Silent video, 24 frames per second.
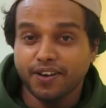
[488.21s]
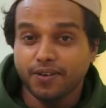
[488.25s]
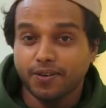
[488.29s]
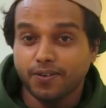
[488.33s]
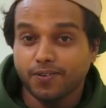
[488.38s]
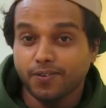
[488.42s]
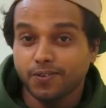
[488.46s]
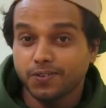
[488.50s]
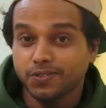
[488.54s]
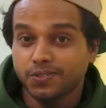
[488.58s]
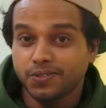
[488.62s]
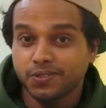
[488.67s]

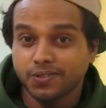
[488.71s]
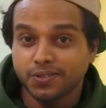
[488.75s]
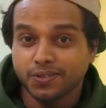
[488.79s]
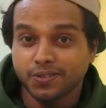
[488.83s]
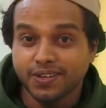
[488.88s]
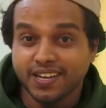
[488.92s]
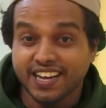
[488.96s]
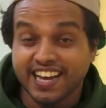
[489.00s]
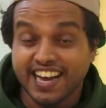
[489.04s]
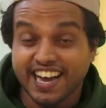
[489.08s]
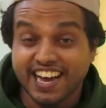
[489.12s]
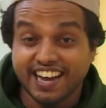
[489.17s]
also
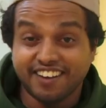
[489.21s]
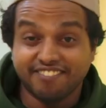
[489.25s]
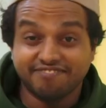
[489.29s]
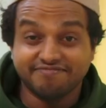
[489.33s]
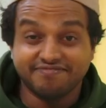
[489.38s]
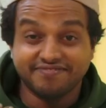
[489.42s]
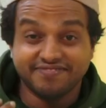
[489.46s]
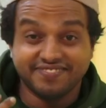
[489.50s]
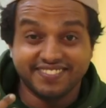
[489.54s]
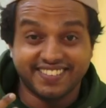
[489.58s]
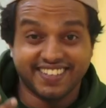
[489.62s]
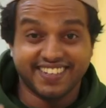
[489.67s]
have
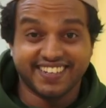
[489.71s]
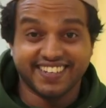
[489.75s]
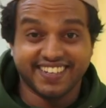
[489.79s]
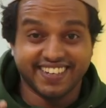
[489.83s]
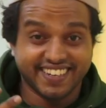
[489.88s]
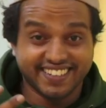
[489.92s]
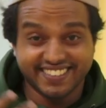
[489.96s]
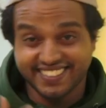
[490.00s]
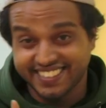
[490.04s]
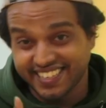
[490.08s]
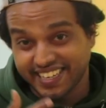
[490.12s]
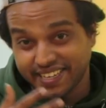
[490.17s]
the
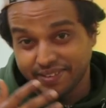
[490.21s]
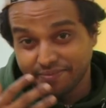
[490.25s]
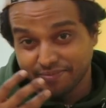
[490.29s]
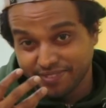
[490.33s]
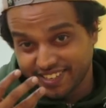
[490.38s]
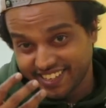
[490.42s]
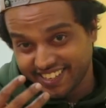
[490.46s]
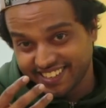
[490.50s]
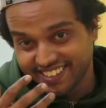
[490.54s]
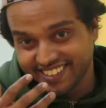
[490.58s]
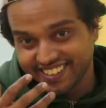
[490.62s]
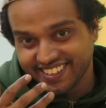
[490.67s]
real-time
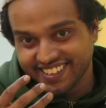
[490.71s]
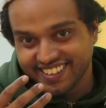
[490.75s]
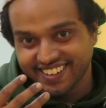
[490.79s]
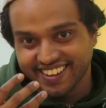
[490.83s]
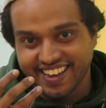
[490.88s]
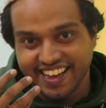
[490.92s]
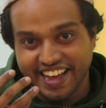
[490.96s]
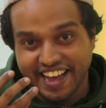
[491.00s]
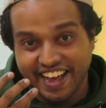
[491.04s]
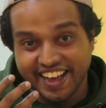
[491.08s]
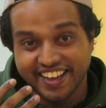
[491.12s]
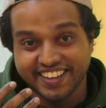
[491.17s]
rendering
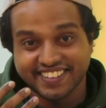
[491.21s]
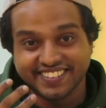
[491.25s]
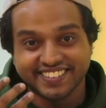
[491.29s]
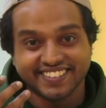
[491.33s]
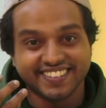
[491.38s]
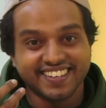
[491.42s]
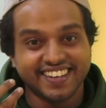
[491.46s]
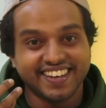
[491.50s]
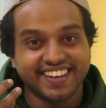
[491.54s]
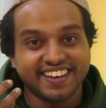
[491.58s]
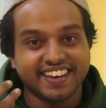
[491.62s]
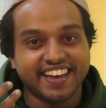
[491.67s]
as
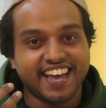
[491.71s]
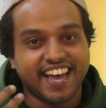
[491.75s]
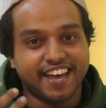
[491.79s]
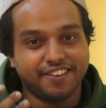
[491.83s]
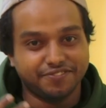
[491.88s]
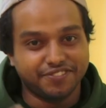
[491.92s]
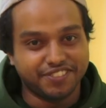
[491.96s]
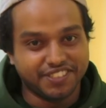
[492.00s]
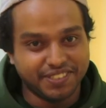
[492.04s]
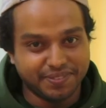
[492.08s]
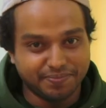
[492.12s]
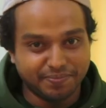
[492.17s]

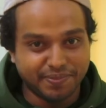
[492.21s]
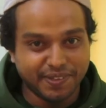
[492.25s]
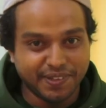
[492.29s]
MCP.